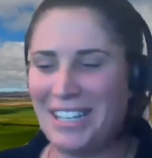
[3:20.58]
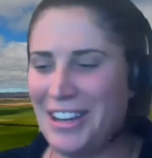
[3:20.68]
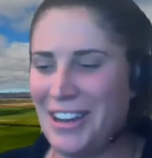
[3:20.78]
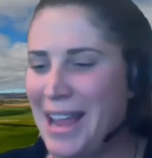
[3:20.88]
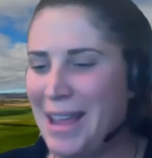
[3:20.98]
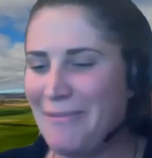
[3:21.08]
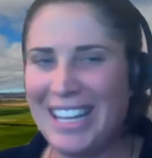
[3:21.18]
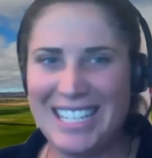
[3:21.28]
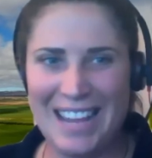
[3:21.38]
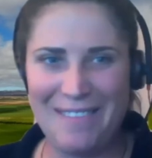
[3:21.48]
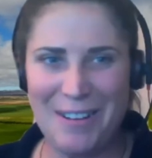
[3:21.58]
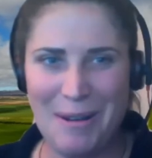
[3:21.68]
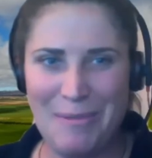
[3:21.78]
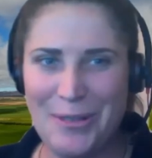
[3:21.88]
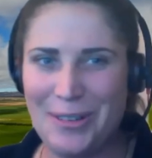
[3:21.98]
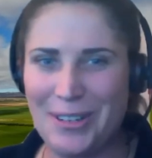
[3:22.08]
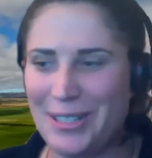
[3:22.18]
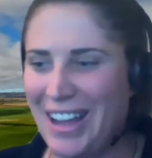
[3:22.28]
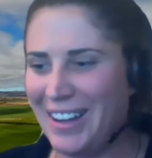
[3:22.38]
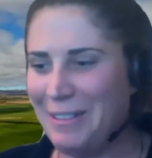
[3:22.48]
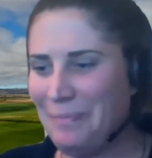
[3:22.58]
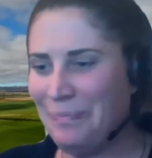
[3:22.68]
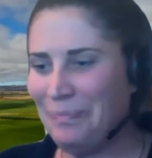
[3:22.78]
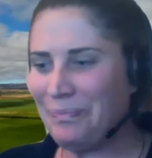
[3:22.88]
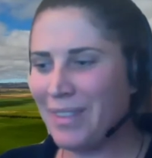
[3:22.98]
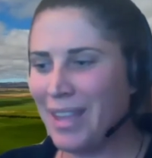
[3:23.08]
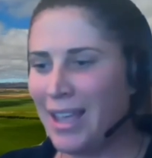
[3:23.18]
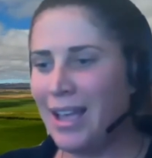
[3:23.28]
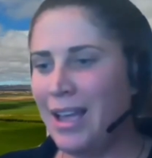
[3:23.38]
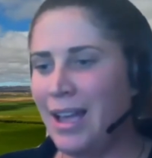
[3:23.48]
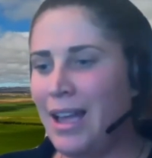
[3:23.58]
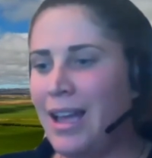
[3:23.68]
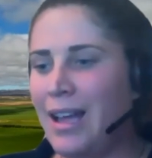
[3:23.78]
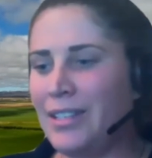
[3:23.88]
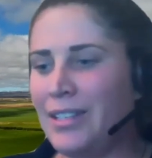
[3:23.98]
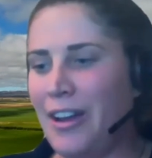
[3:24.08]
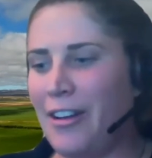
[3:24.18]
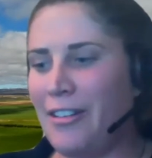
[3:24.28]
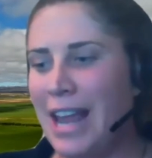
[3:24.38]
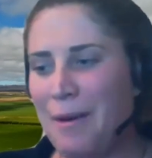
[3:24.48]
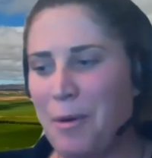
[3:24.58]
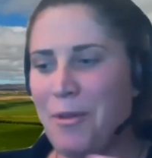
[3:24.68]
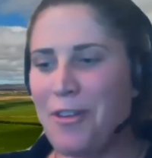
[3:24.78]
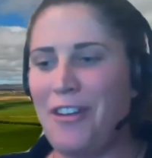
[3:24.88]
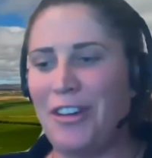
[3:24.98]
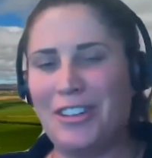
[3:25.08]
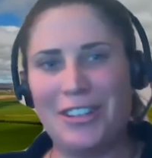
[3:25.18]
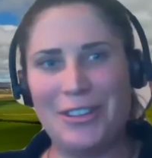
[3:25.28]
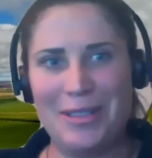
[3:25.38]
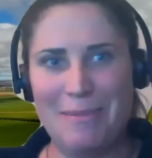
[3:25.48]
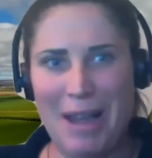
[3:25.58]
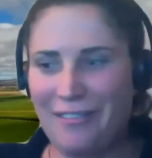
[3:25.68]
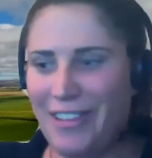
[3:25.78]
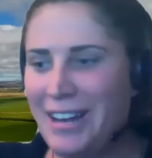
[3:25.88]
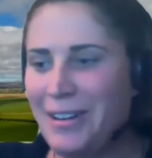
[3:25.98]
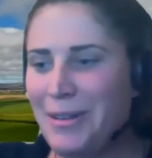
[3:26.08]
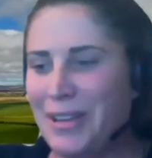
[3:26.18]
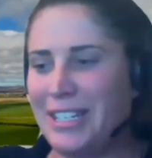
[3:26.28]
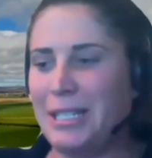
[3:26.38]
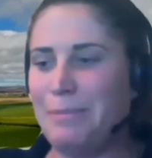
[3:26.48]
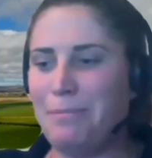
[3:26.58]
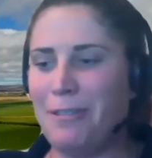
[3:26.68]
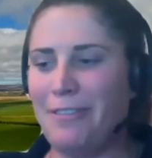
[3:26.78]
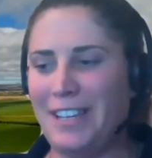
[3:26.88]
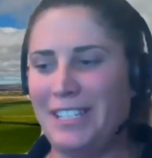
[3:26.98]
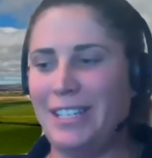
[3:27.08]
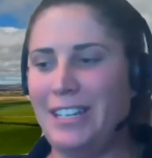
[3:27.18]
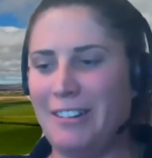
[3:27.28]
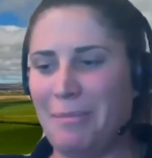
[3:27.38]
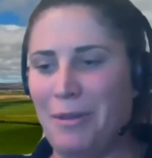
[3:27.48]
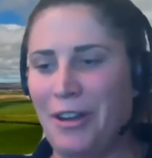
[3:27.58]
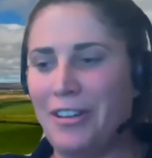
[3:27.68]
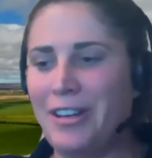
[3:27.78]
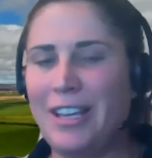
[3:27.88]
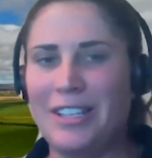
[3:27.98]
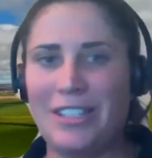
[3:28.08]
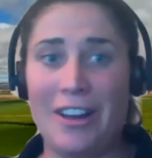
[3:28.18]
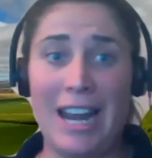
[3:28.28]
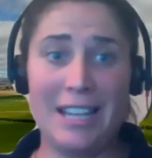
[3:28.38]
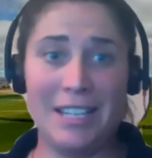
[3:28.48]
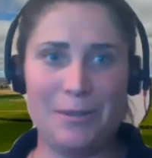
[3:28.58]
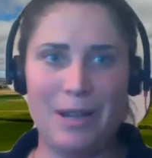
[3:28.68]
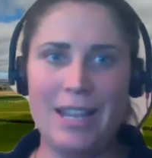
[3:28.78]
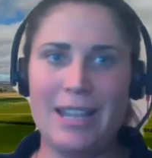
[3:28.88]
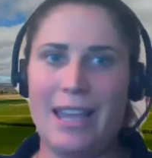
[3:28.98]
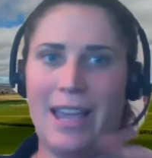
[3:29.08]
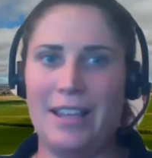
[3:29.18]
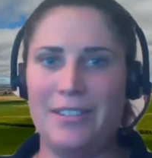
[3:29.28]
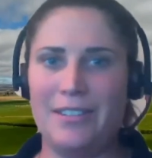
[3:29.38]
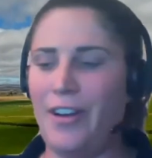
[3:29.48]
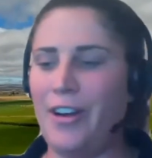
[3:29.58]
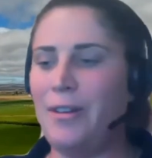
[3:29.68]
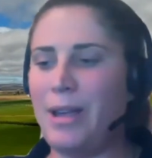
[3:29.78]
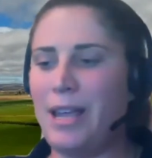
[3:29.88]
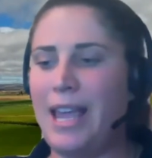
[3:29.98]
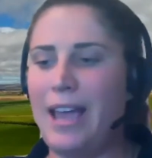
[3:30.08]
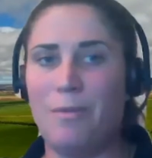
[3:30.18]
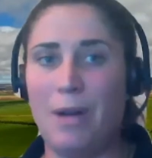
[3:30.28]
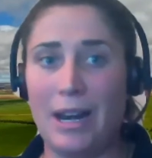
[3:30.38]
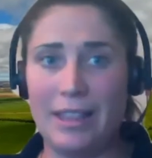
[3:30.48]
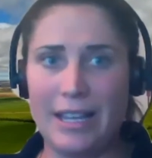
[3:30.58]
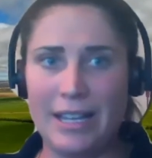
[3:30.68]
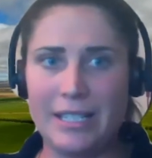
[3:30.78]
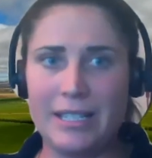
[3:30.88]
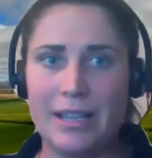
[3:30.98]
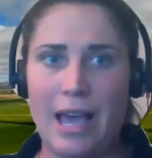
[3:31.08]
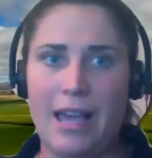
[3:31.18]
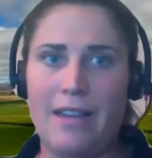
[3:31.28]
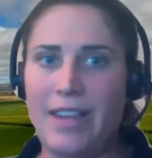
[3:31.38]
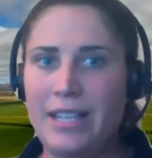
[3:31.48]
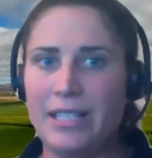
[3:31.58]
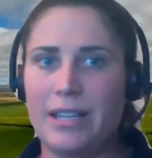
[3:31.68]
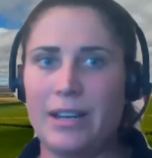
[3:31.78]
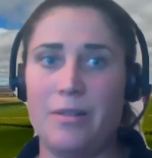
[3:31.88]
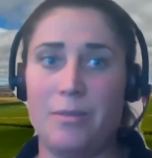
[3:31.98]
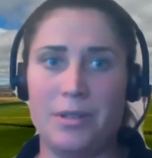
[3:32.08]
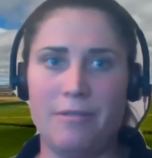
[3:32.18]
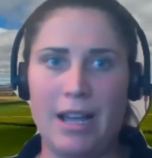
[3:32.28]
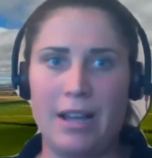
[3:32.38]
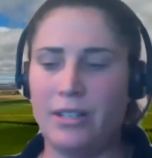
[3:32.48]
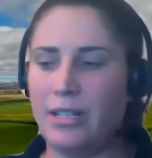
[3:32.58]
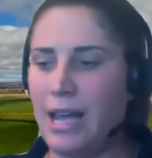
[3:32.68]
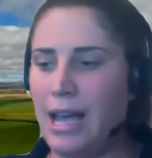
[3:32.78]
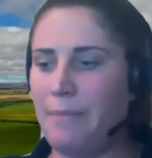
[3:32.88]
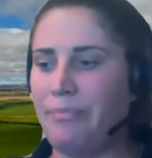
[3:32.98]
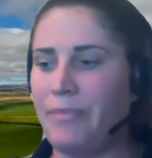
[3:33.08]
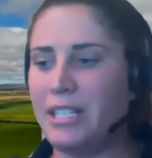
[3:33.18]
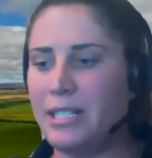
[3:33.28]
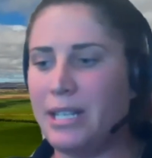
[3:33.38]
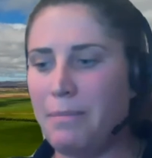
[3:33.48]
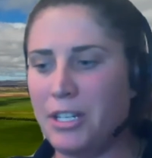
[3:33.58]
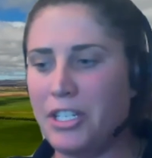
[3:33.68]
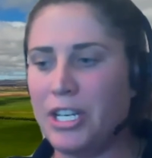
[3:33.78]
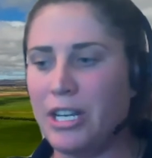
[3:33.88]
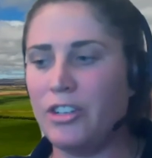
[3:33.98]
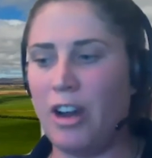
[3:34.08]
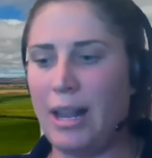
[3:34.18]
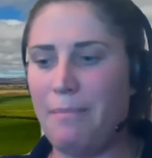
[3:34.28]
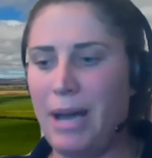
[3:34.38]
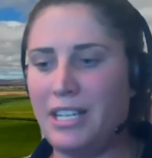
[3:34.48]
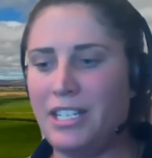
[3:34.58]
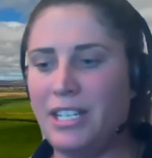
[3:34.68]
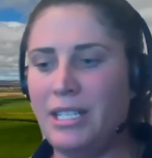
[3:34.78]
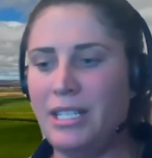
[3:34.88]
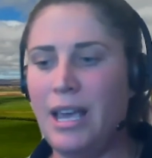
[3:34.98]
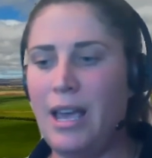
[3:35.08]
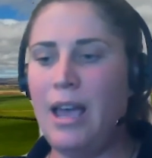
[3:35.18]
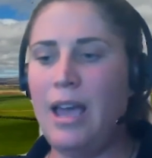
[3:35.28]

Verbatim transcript: much, Hugh, and pleased to have you on board as well. So now we'll move on to the main event, which is Professor Derrick Moot. So last week, as you've heard, we held one of these events, and it was around establishing dryland pastures.